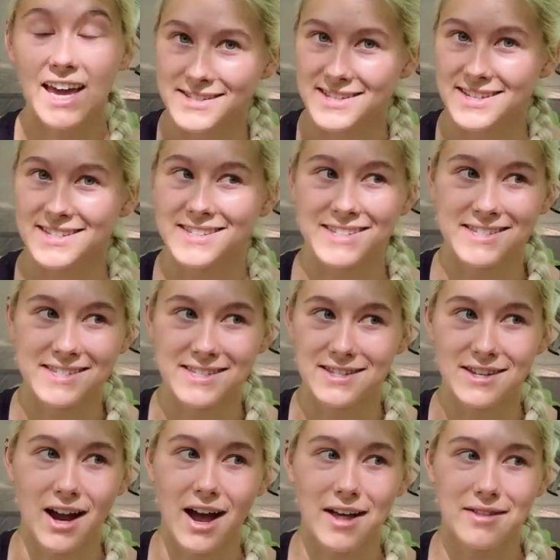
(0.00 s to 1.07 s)
This is
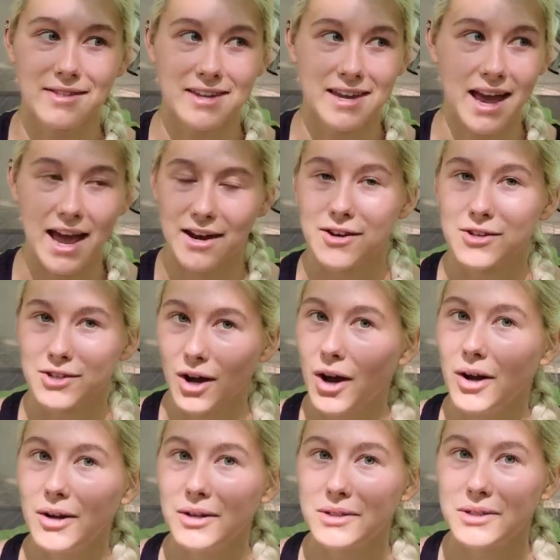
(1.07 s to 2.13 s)
not the end
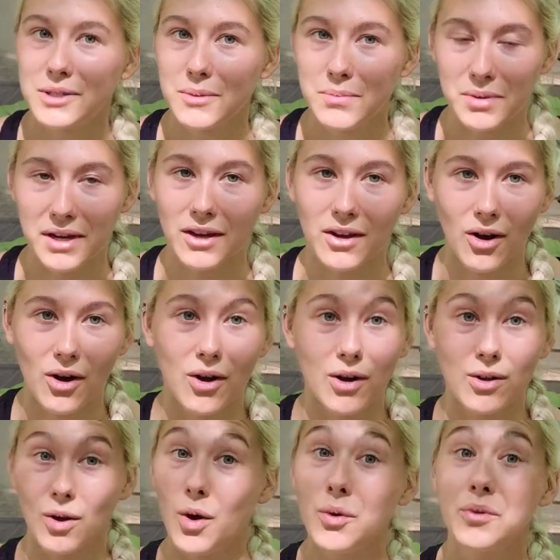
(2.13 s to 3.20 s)
all to be
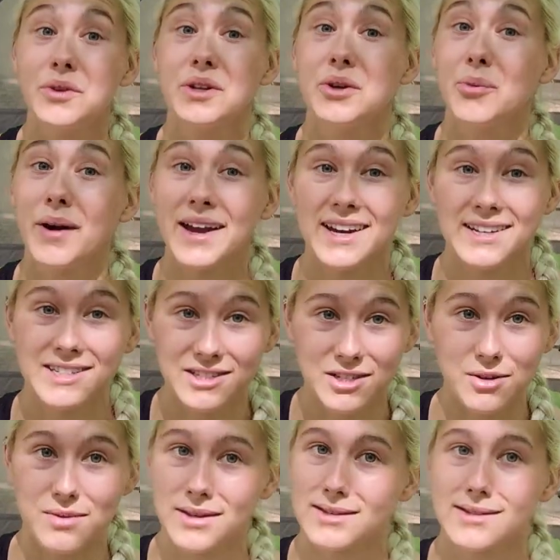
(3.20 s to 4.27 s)
all only way to
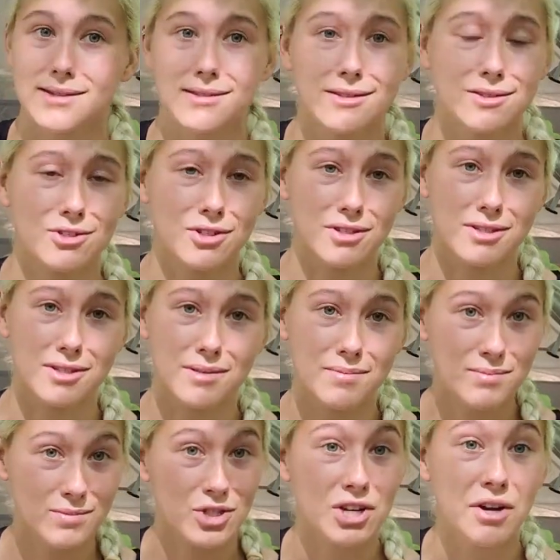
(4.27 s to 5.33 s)
do this. This is just
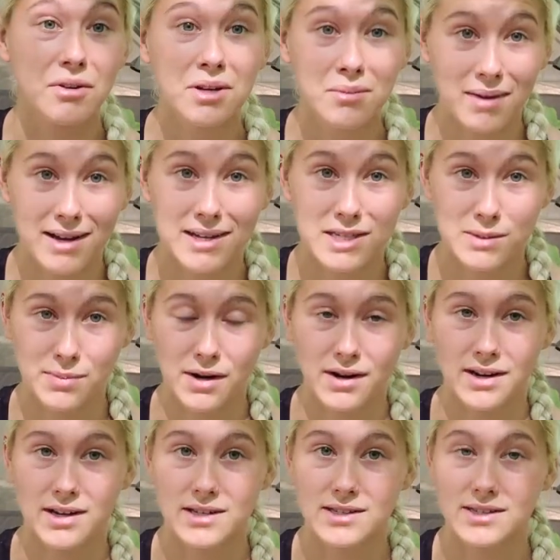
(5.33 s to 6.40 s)
sharing my
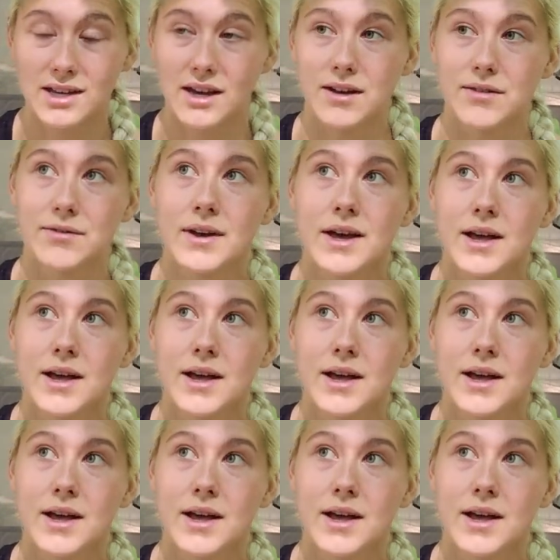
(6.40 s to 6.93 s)
experience of